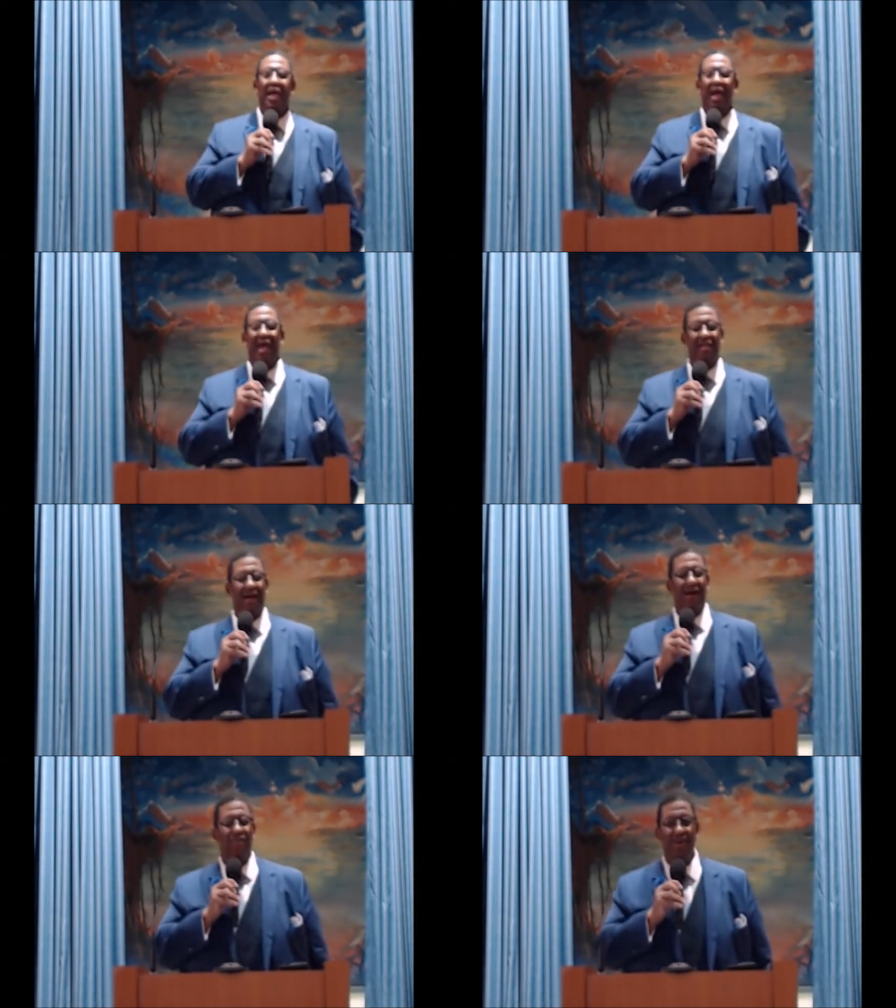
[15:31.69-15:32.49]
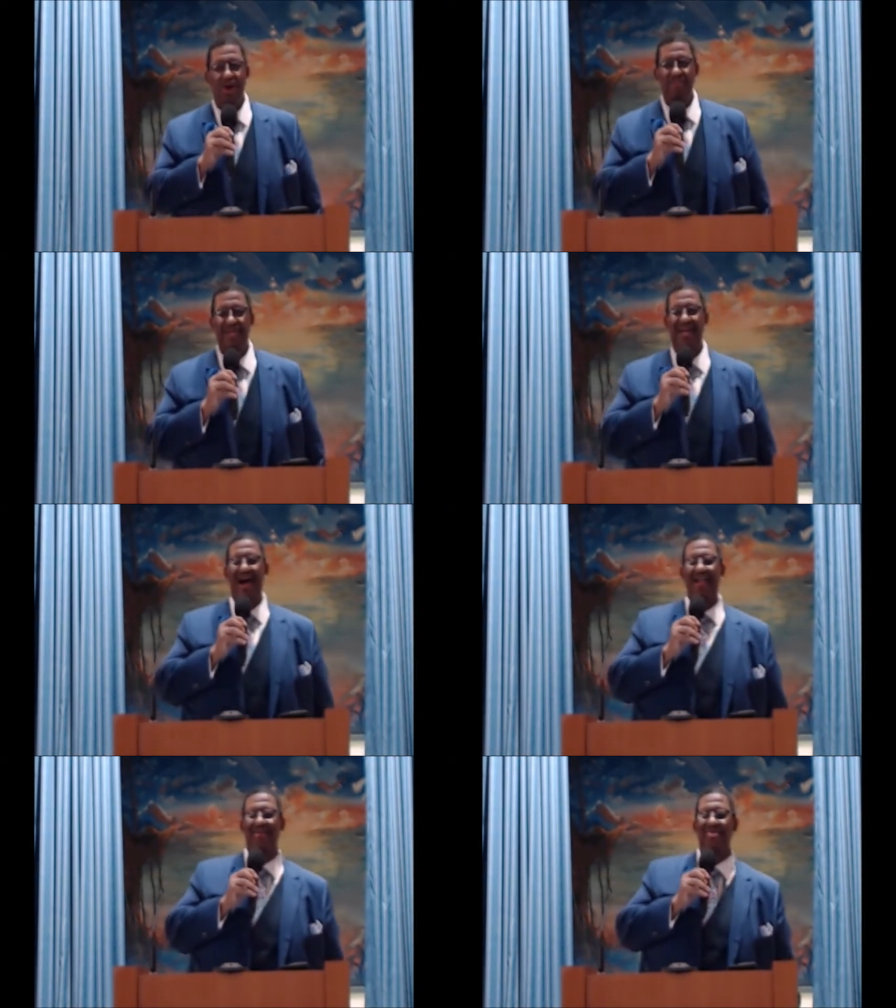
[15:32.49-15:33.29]
And we hope to
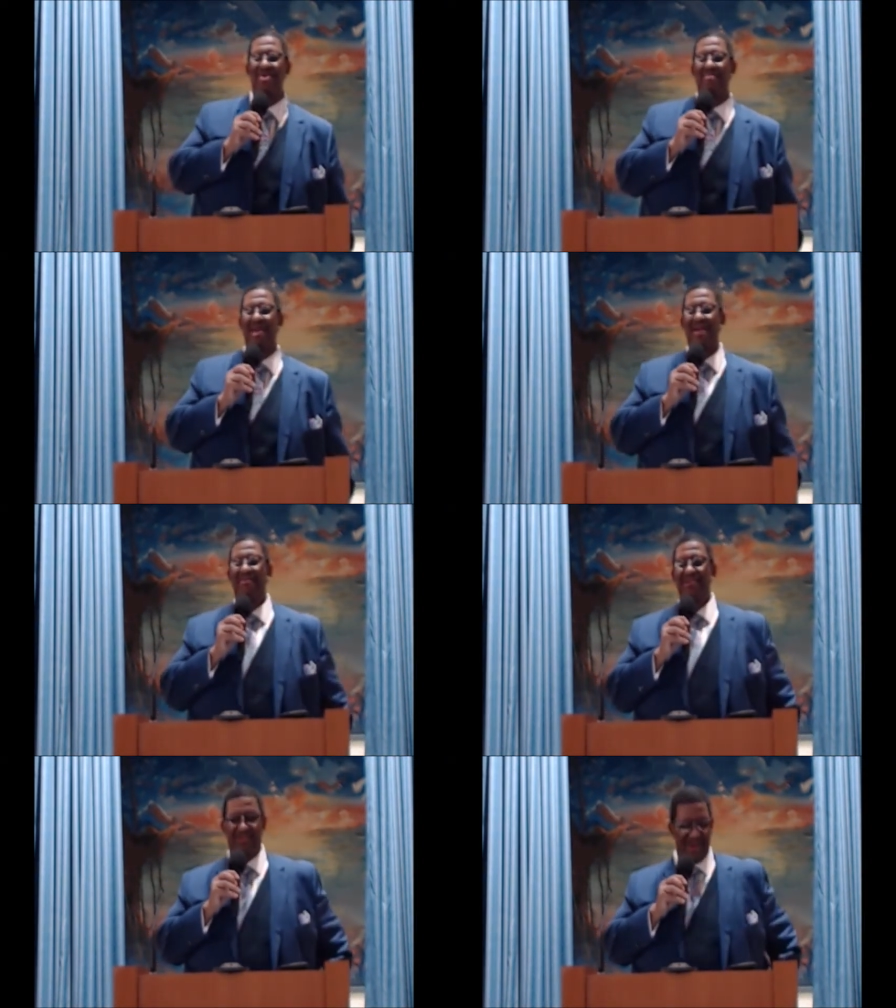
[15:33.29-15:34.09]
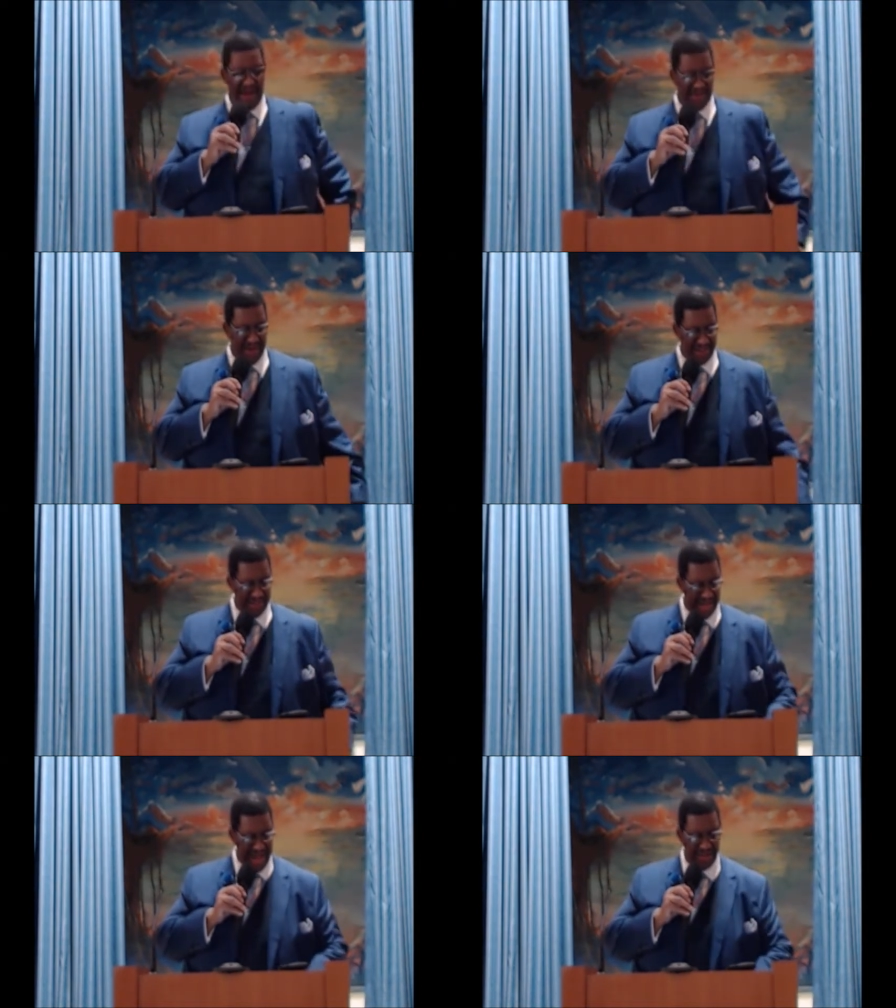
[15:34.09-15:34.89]
God that we'll be able to travel up
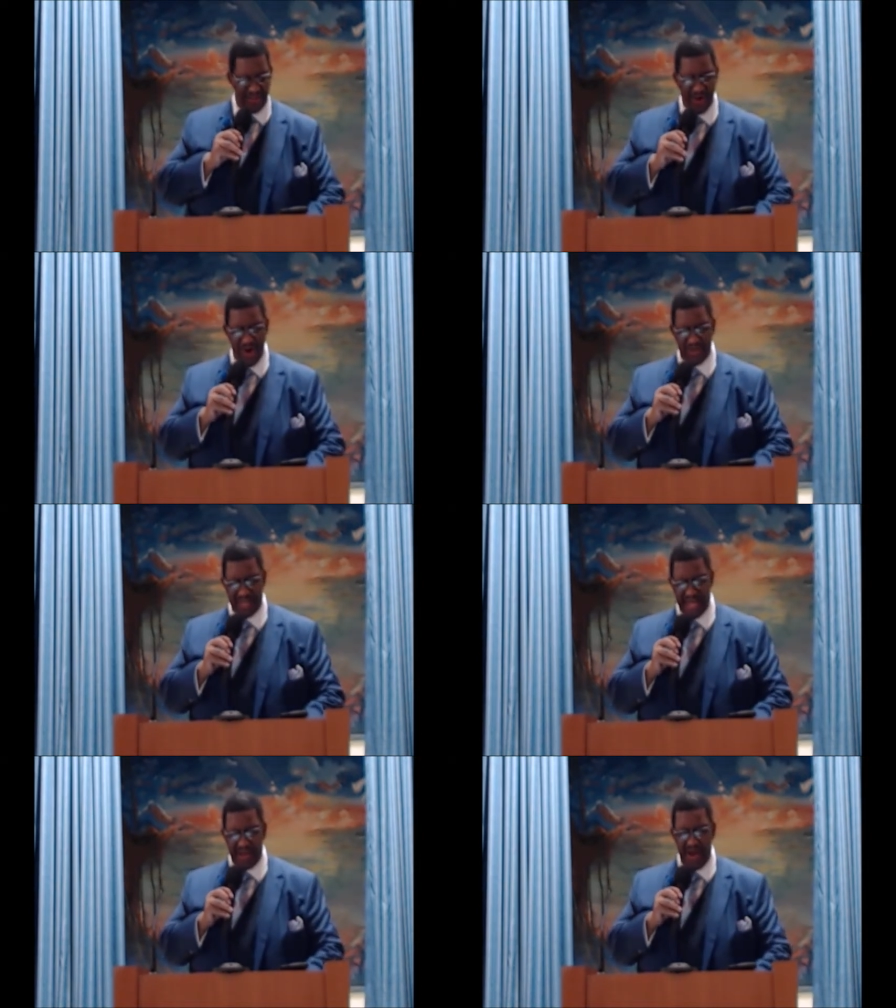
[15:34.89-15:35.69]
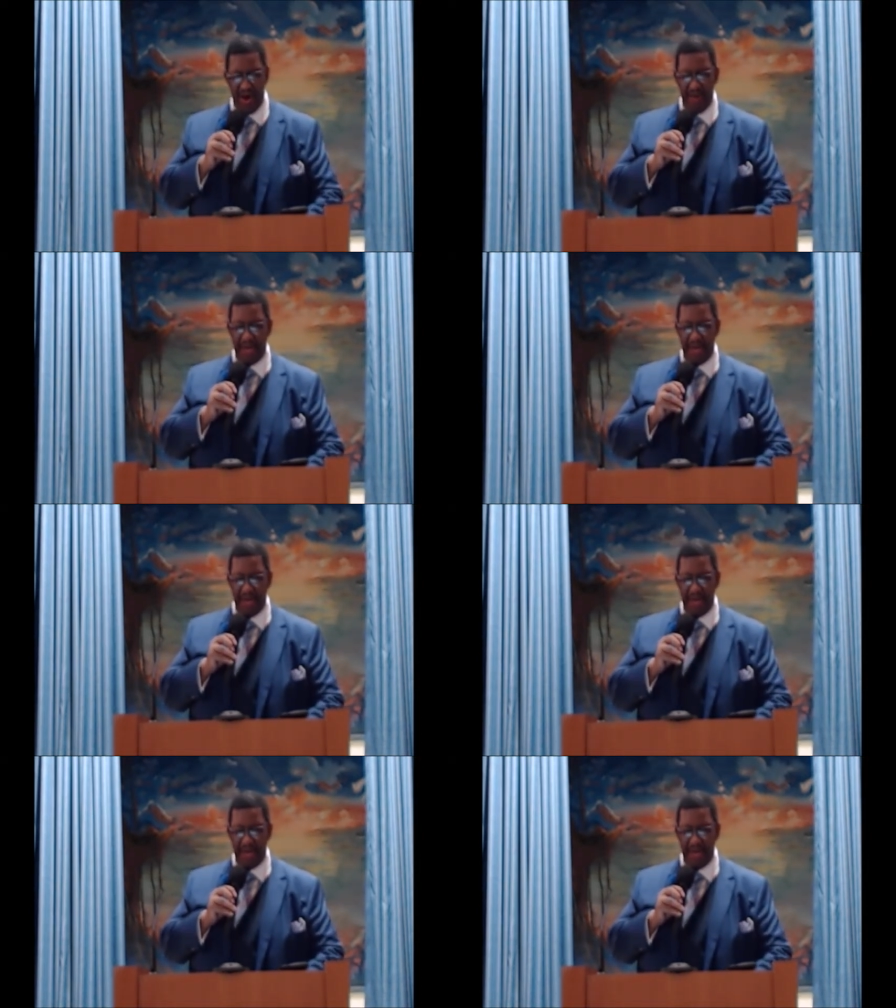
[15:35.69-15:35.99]
and down the road to get her.